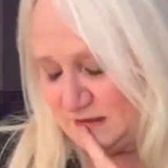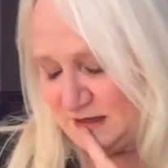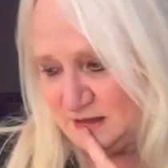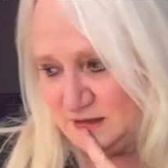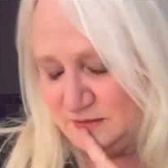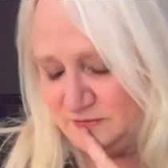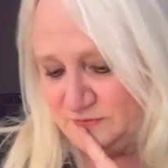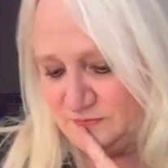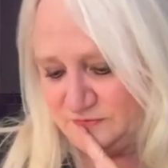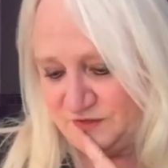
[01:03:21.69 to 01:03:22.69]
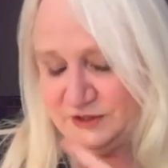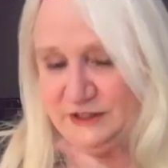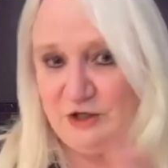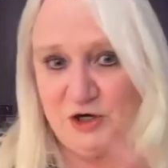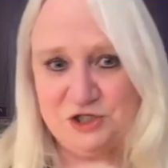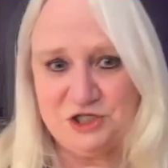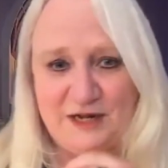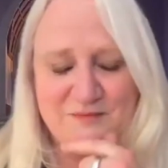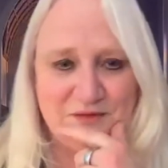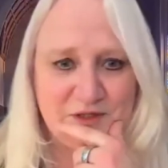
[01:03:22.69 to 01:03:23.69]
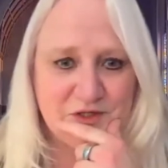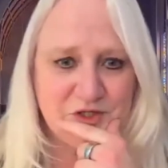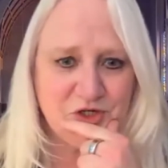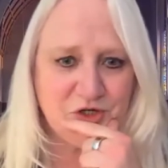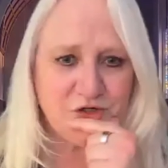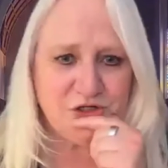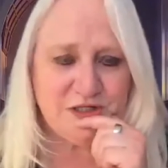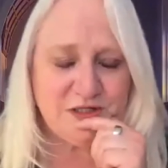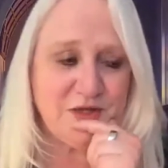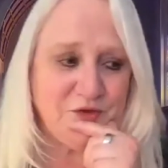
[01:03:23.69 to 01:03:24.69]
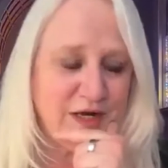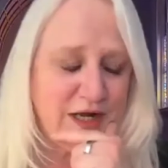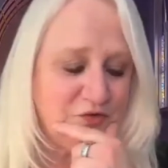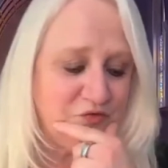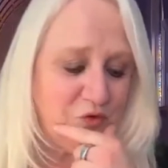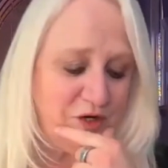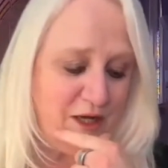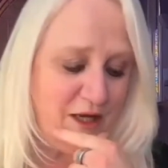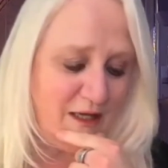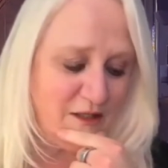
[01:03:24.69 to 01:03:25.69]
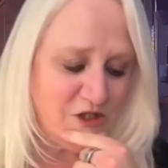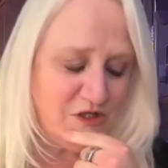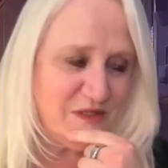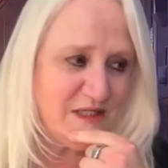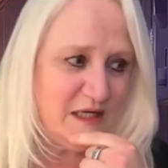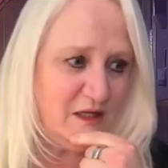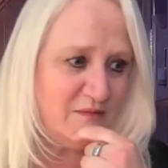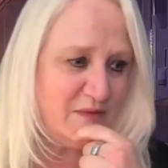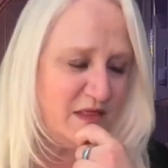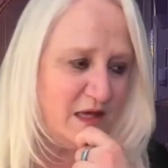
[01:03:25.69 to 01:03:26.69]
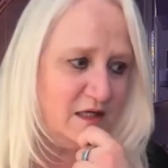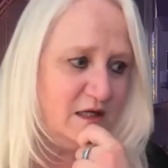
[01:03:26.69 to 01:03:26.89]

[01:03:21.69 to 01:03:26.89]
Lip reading: at a fairly large United Methodist church in Southern California, and she was telling me that,